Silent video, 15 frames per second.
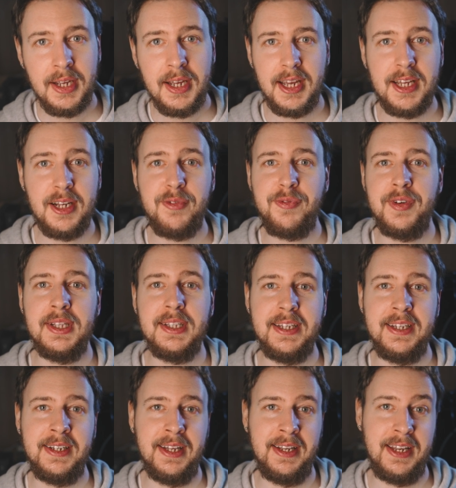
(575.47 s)
and fill
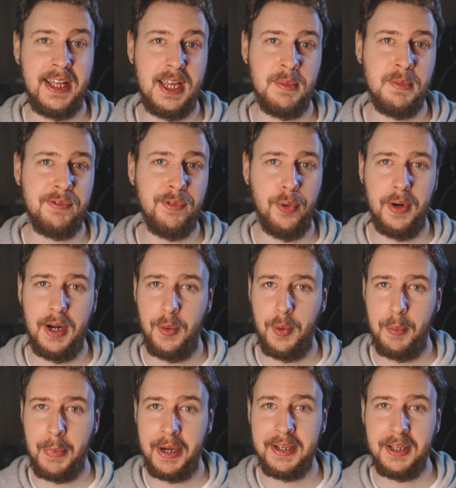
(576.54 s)
in a name for our
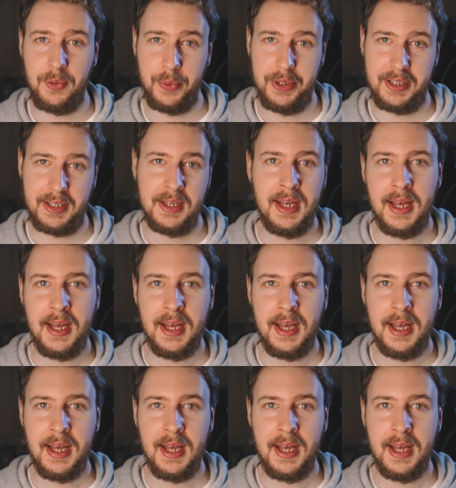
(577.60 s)
mining rig.